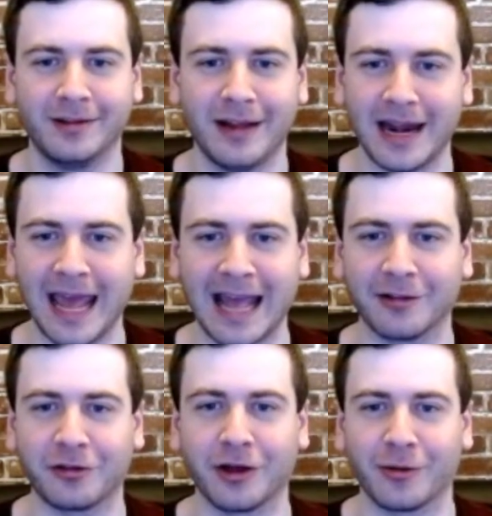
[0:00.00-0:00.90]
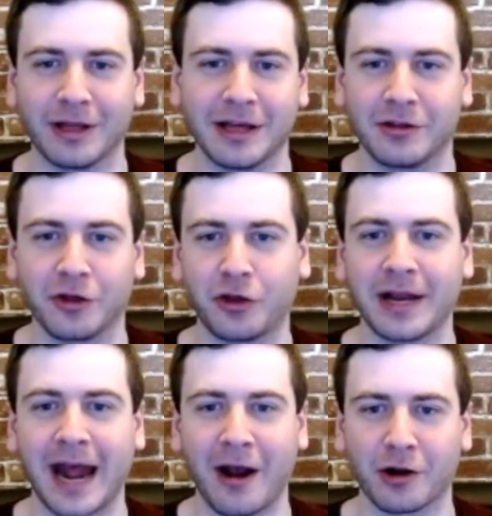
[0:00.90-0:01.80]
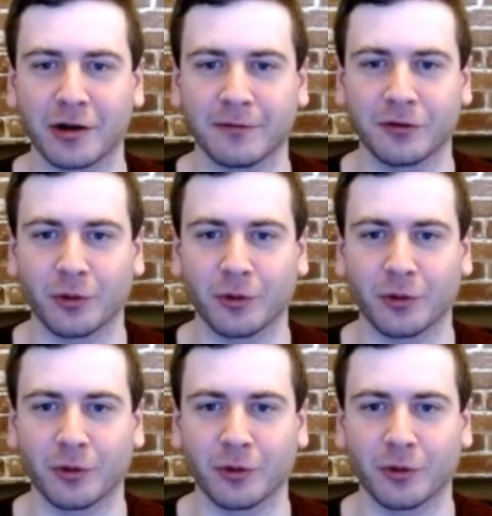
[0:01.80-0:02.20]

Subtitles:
enhancing our existing narratives,